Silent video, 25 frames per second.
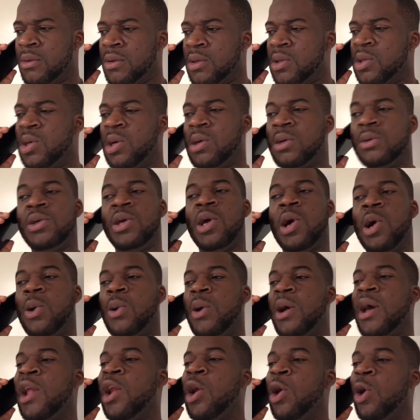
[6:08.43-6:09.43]

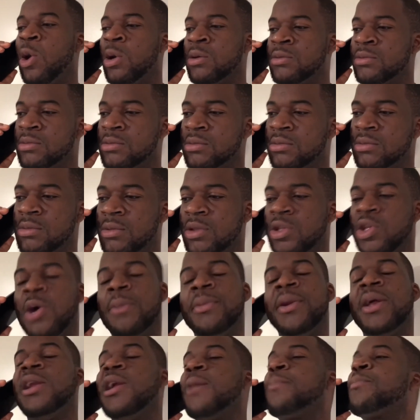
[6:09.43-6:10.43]
Yo, hello.
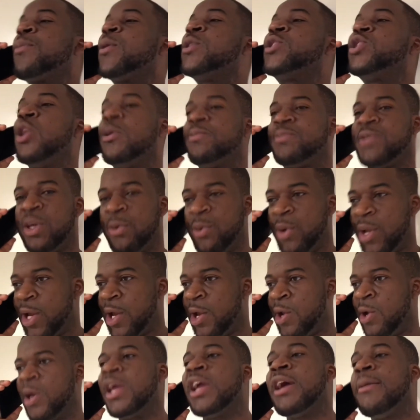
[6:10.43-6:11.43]
Yo, man, I'm not pretty up thing with you,
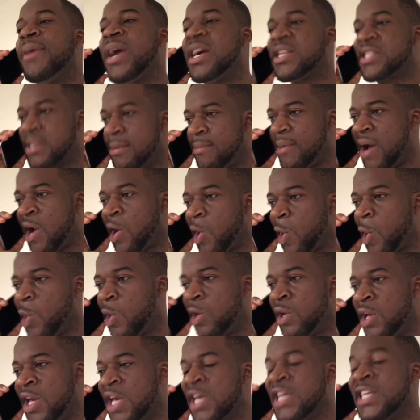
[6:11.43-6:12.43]
you know. Hear me as my girl.